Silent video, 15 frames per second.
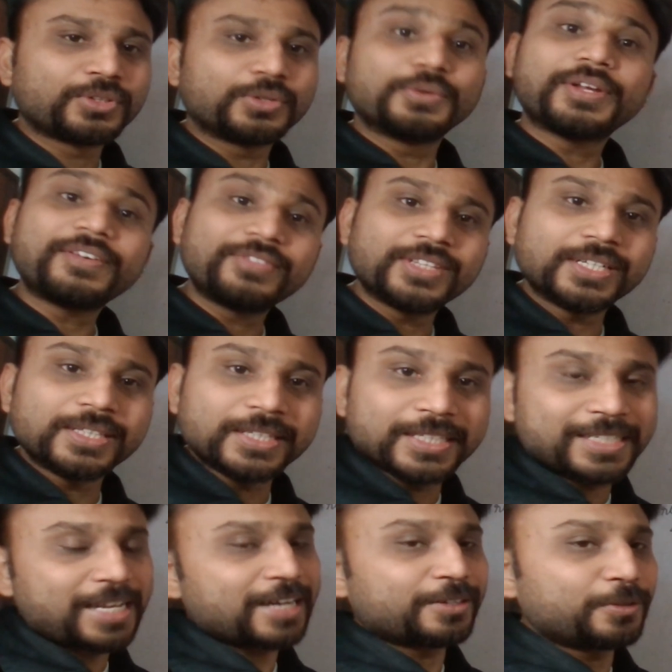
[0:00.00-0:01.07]
You would have done
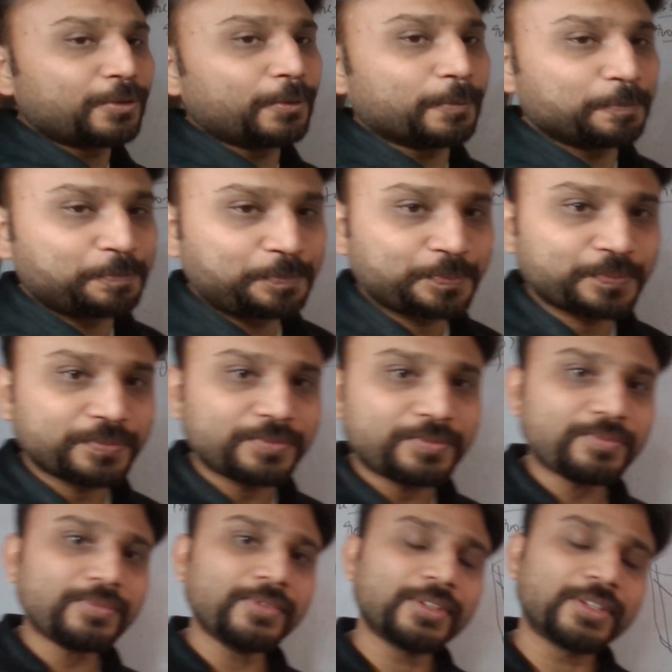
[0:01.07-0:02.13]
this at home,
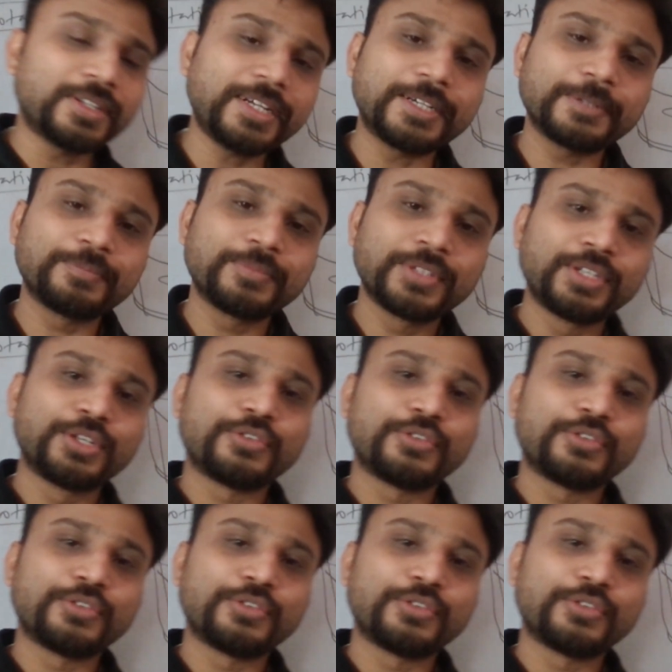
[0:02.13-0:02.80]
right?